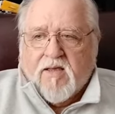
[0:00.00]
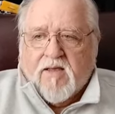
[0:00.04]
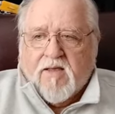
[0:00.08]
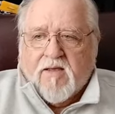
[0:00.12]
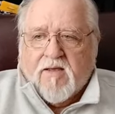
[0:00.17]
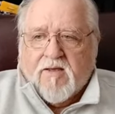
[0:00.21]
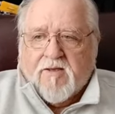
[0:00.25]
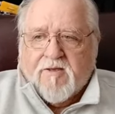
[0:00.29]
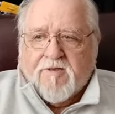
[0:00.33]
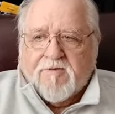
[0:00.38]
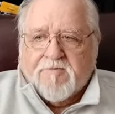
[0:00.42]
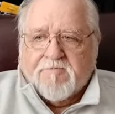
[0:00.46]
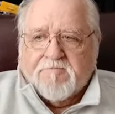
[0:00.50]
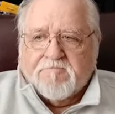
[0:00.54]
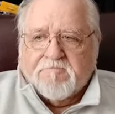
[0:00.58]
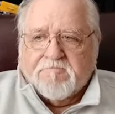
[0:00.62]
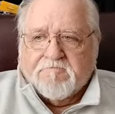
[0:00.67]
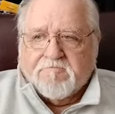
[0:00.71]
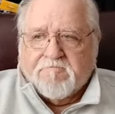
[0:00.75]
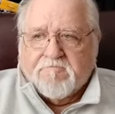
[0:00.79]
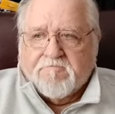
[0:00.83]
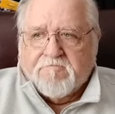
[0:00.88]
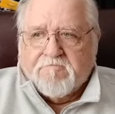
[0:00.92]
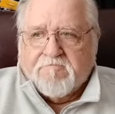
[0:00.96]

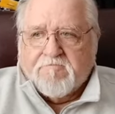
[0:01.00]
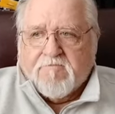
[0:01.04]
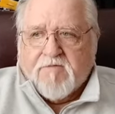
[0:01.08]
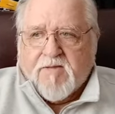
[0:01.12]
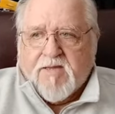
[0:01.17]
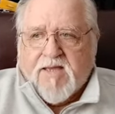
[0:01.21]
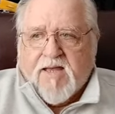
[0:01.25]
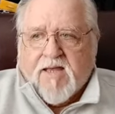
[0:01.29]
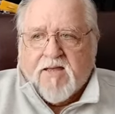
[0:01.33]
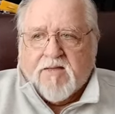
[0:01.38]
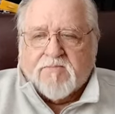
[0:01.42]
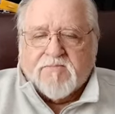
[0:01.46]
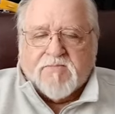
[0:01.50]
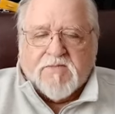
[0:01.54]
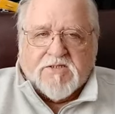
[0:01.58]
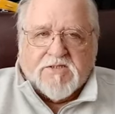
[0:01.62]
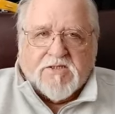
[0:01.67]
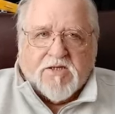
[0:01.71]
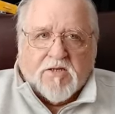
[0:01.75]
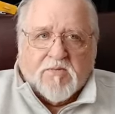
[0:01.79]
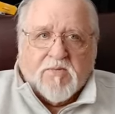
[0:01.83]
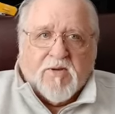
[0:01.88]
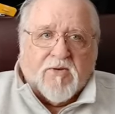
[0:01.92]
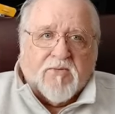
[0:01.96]
Now, let's
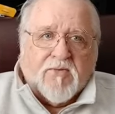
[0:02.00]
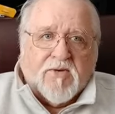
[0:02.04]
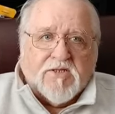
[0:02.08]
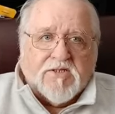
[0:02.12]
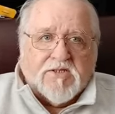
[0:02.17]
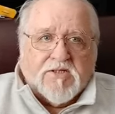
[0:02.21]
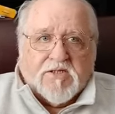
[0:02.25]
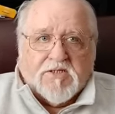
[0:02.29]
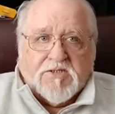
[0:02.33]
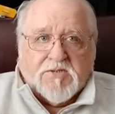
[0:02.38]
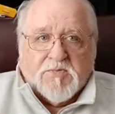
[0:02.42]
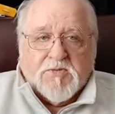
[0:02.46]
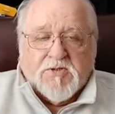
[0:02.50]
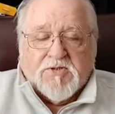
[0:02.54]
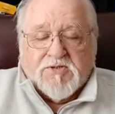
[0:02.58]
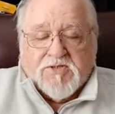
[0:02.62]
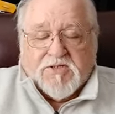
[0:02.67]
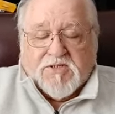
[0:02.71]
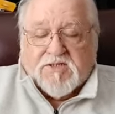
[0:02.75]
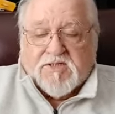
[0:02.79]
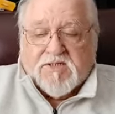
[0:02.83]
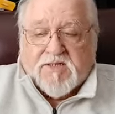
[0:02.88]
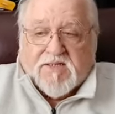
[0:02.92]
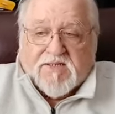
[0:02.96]
talk about Renaissance
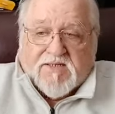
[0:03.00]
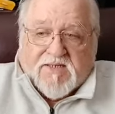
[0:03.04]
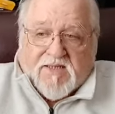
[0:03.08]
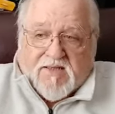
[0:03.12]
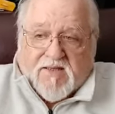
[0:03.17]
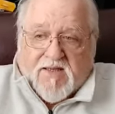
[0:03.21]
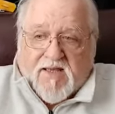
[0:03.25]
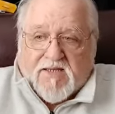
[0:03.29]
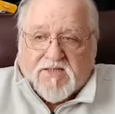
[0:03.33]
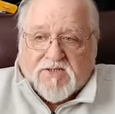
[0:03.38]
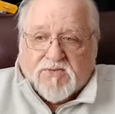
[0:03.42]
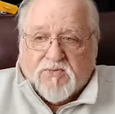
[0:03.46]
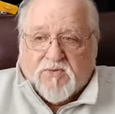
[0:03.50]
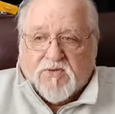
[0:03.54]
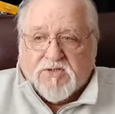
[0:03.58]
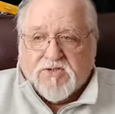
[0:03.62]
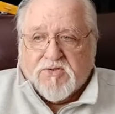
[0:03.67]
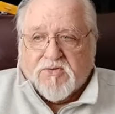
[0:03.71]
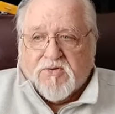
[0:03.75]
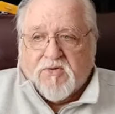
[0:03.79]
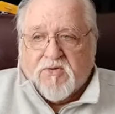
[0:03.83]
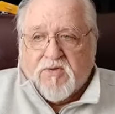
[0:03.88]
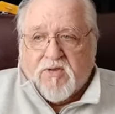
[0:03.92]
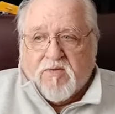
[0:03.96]
music. As I said, that's what's
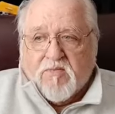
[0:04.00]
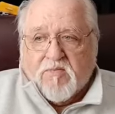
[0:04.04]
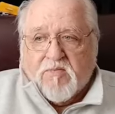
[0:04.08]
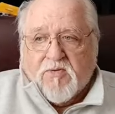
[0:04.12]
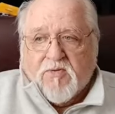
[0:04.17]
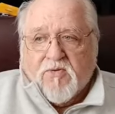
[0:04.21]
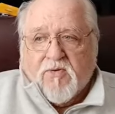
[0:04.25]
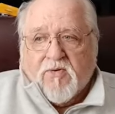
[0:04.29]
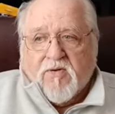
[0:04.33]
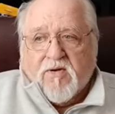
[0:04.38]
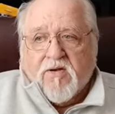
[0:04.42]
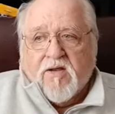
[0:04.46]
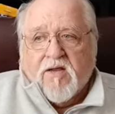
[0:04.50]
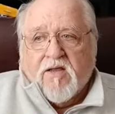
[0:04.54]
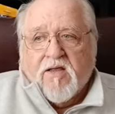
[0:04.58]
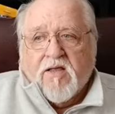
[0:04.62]
really important.